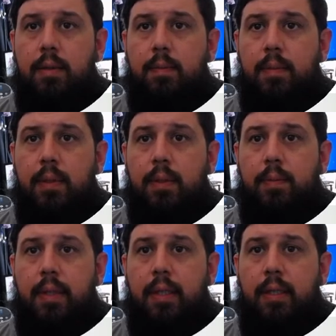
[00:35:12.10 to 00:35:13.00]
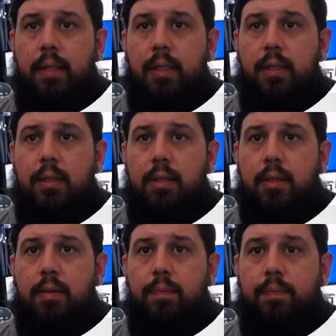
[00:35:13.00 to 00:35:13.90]
Boom, there it is.
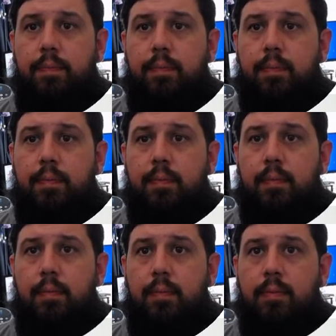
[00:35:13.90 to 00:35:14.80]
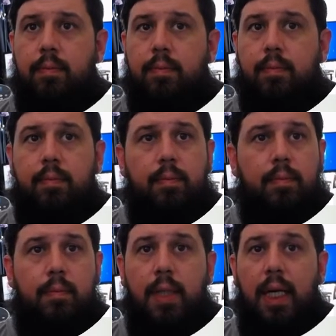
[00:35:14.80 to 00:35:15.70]

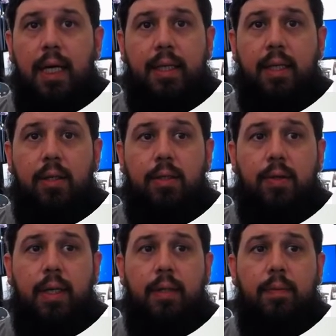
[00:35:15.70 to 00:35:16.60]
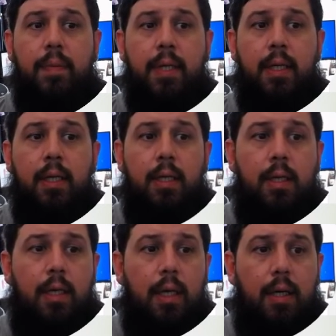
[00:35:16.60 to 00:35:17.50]
I think it looks great.
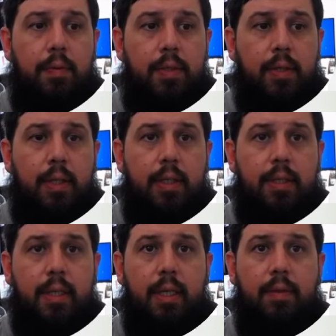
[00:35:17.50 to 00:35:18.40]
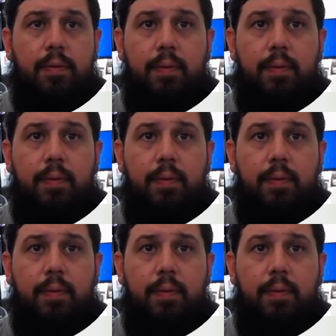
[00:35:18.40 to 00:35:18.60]
We'll just go ahead and hit save.